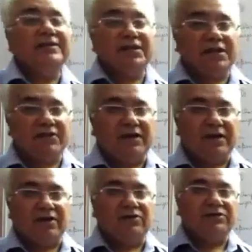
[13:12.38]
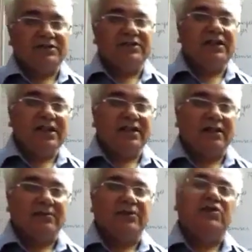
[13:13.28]
bad debts recovered account.
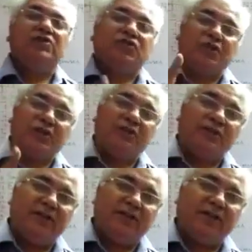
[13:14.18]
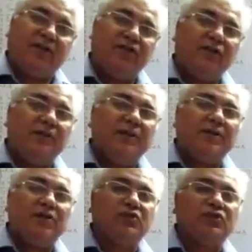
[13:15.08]
This is an income. So this
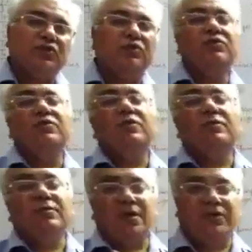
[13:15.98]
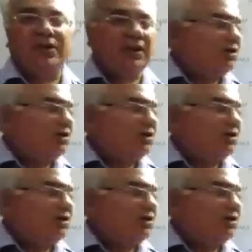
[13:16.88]
account will be close to